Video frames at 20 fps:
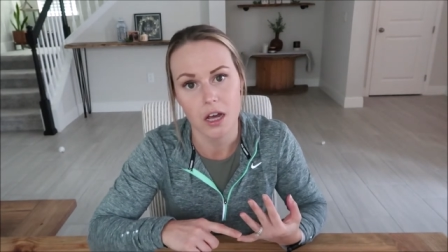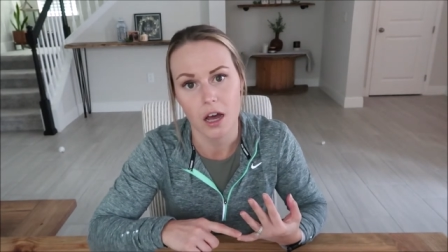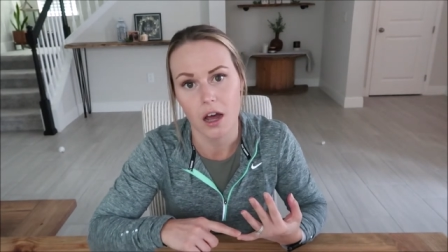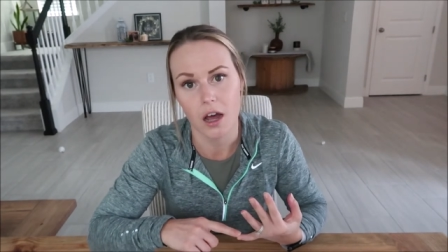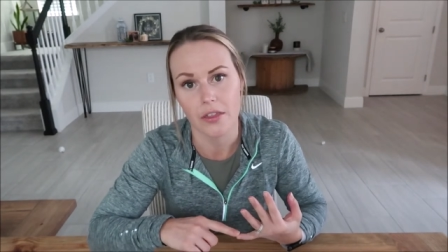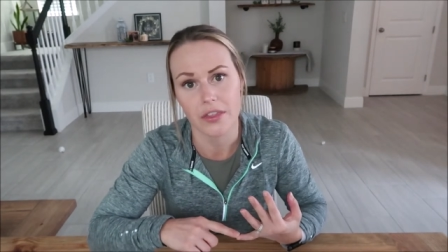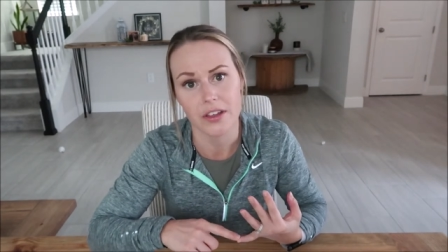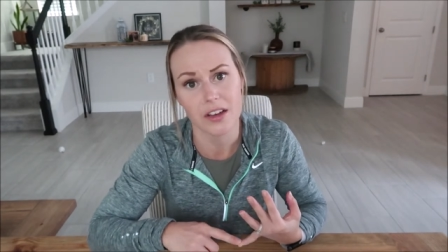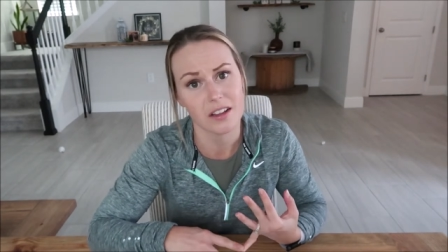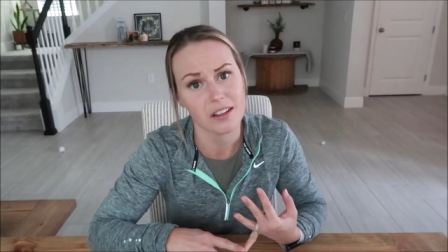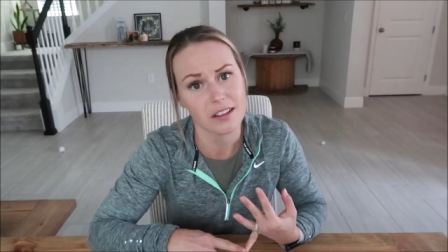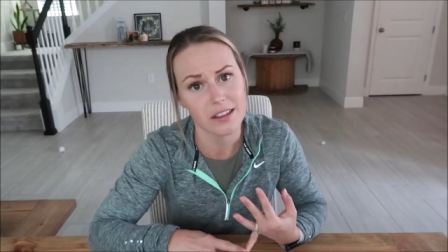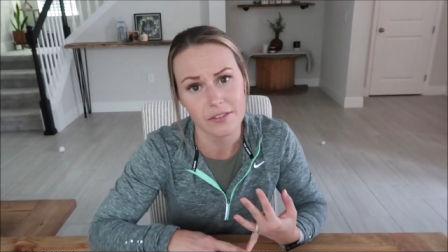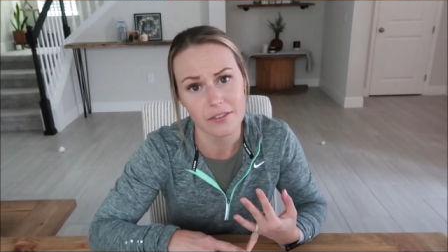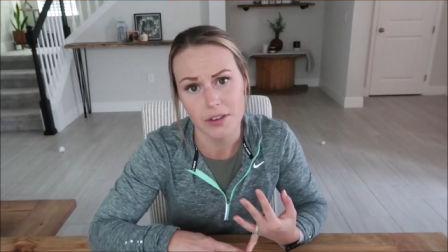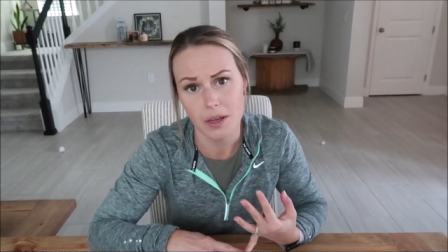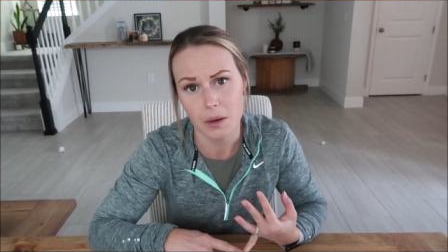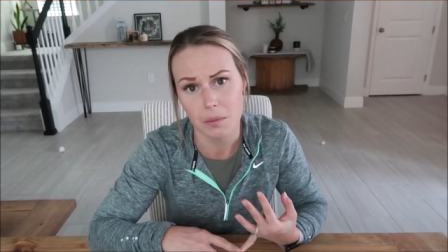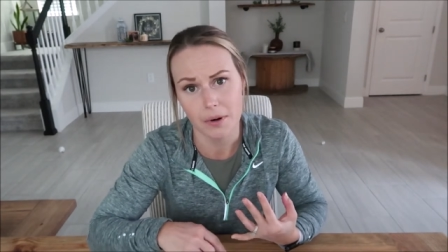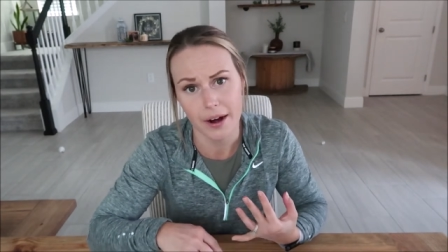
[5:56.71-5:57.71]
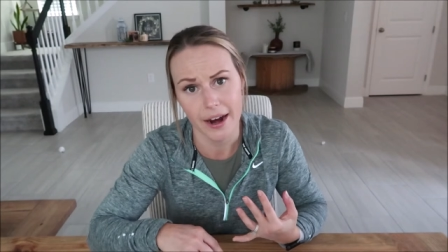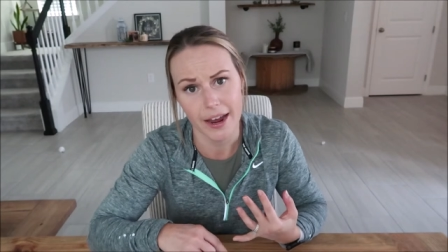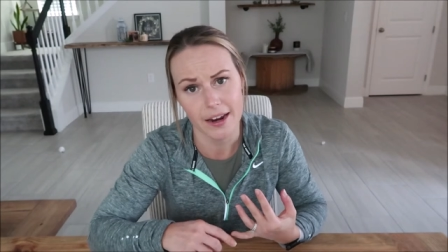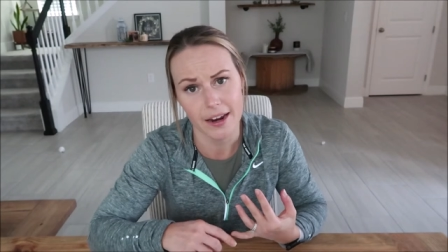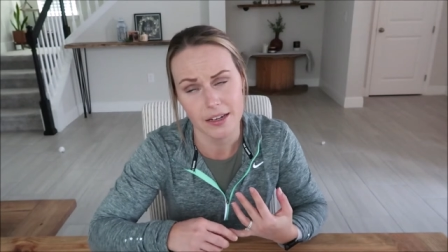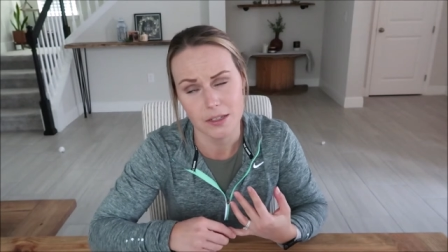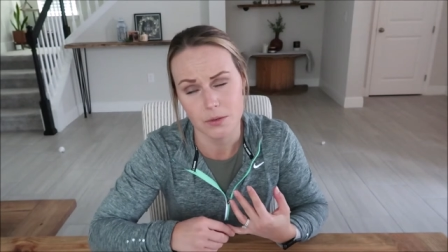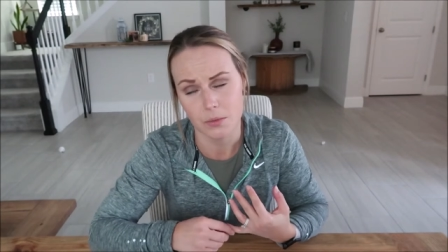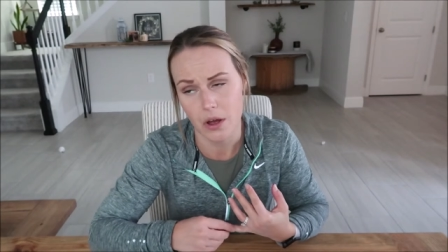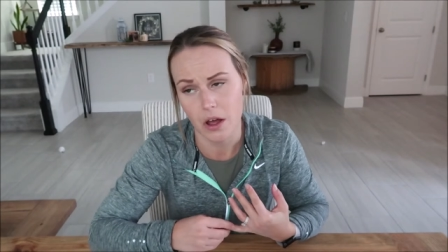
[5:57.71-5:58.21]
uh, the Califia
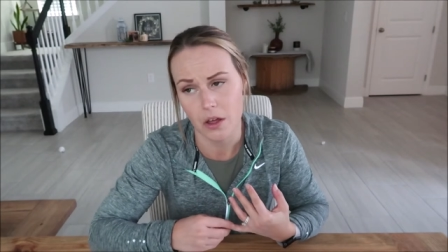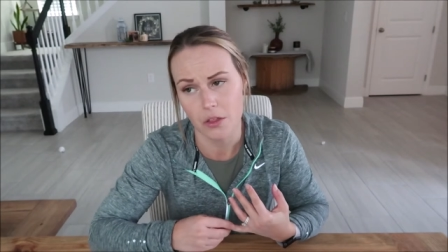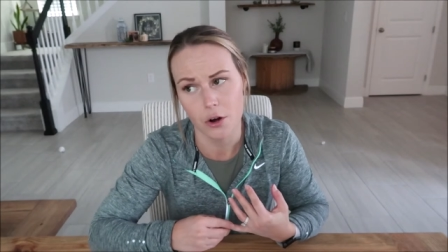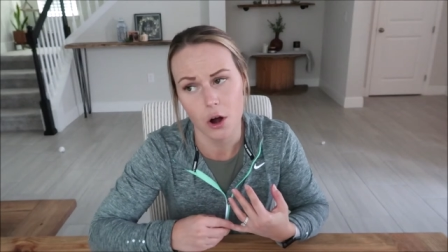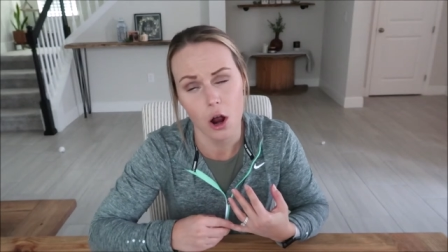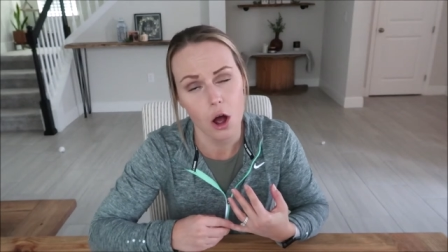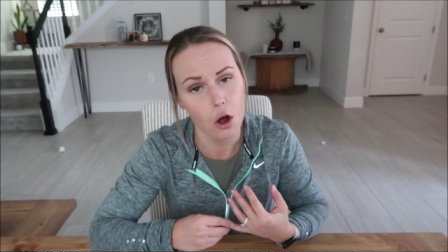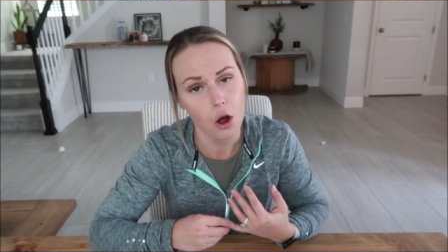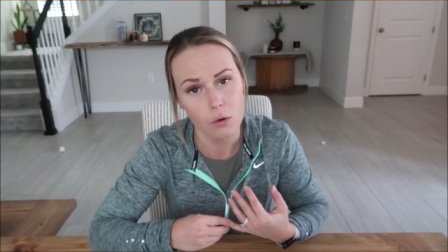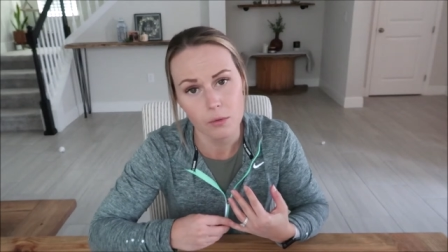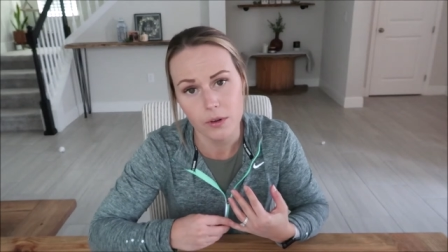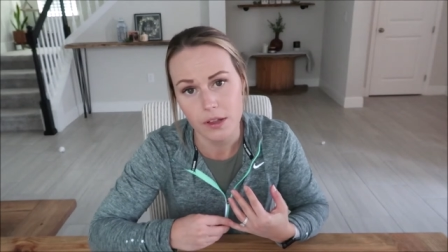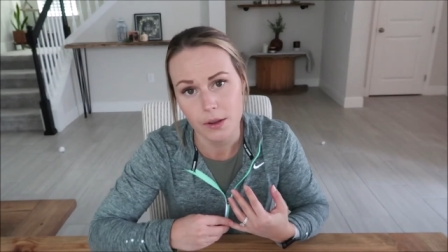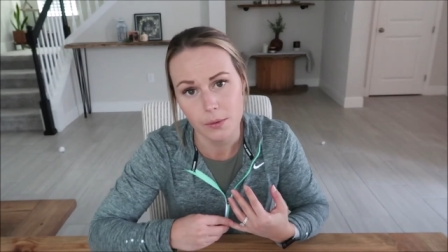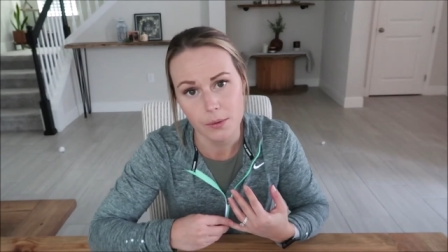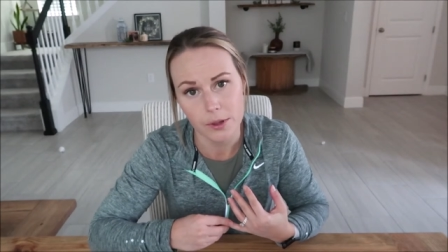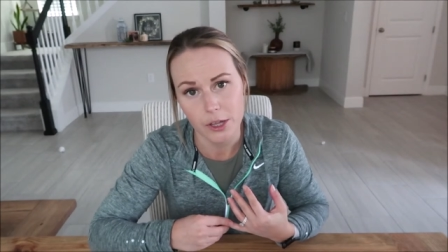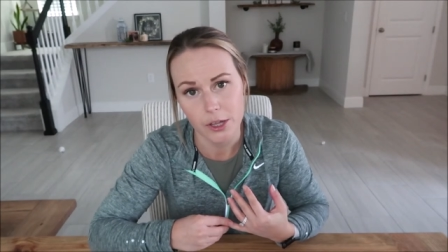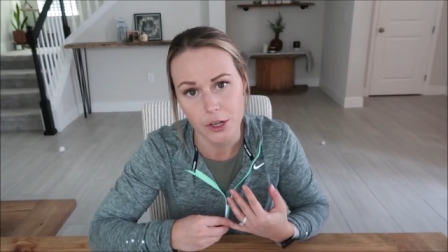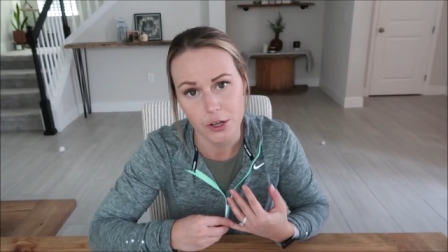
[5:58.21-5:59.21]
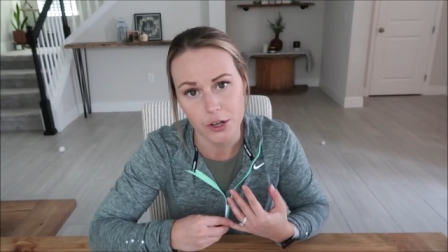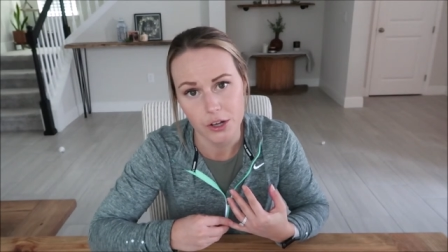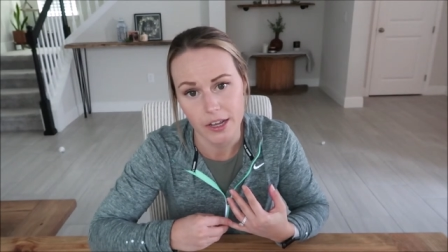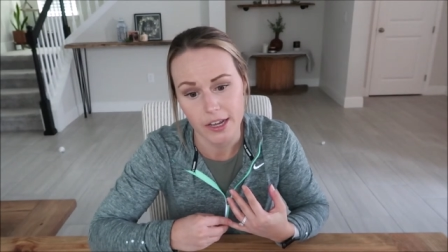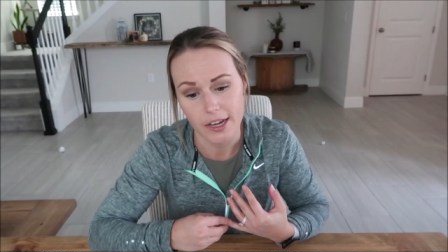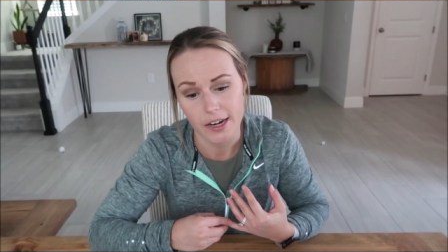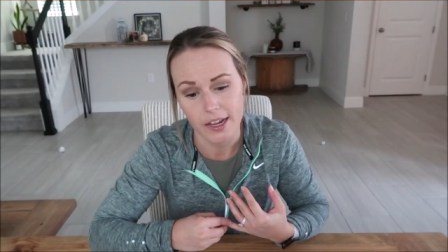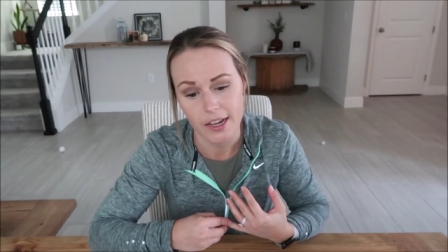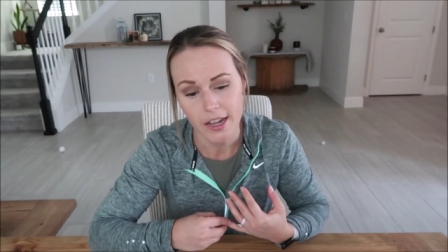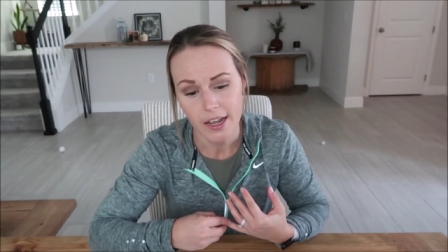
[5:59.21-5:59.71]
brand as well, they're all really, really
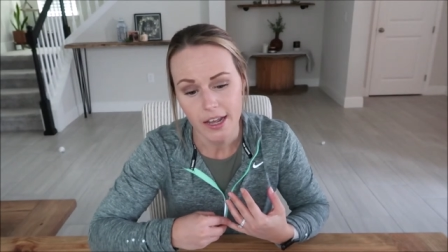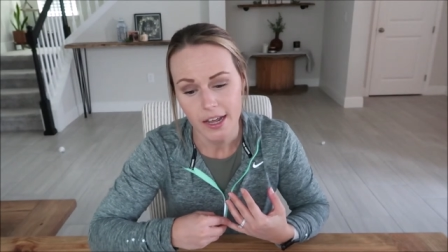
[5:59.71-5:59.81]
good.